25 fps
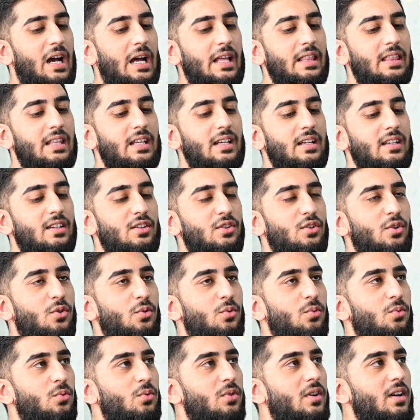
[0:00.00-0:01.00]
I think, you
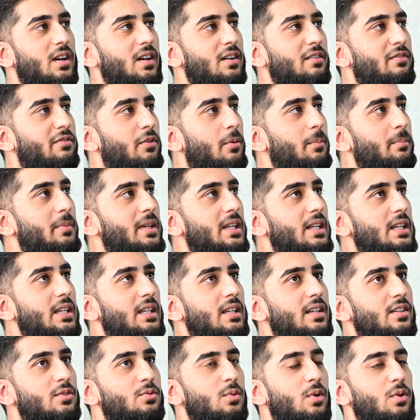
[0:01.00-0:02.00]
know, for
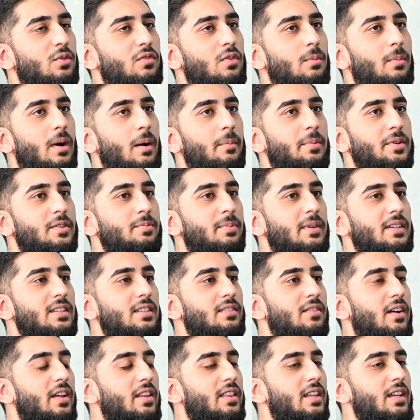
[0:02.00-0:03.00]
me as well, from my
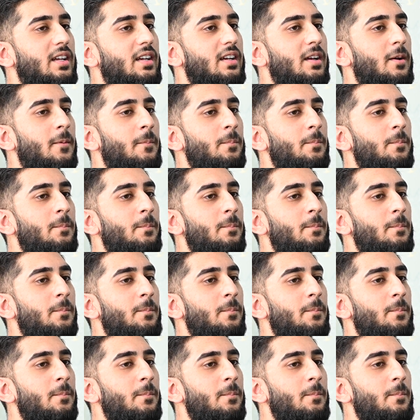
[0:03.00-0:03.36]
perspective, I think